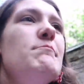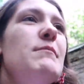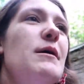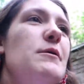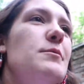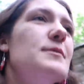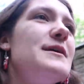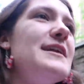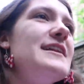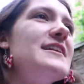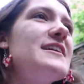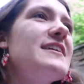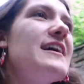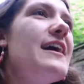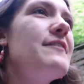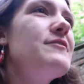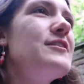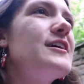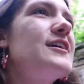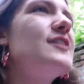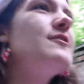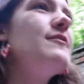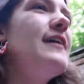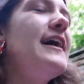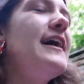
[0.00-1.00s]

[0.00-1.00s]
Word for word: Maybe we can have a look